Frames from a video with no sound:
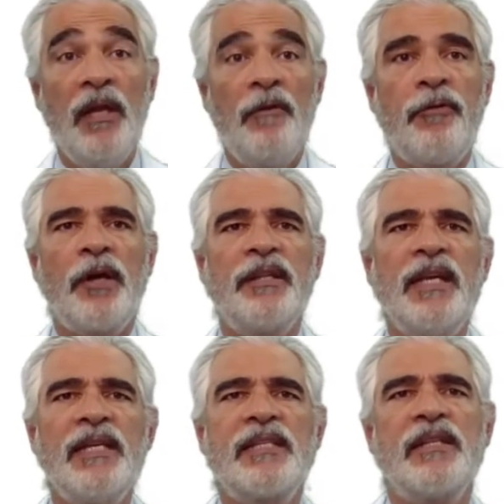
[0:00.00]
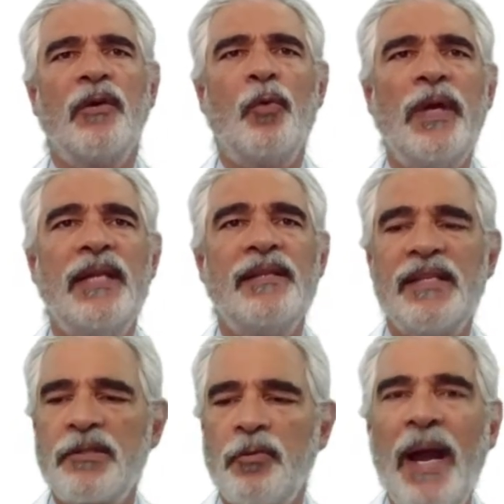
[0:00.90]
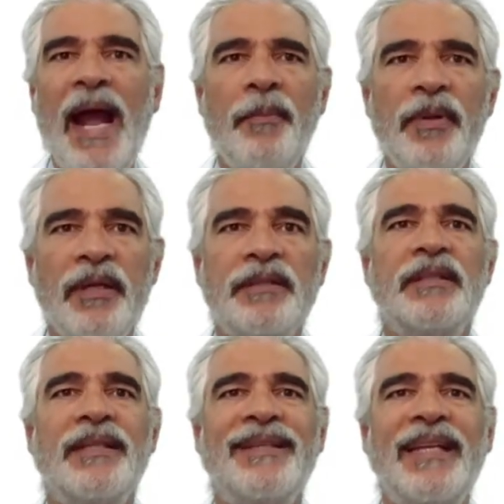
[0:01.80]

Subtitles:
For this, we described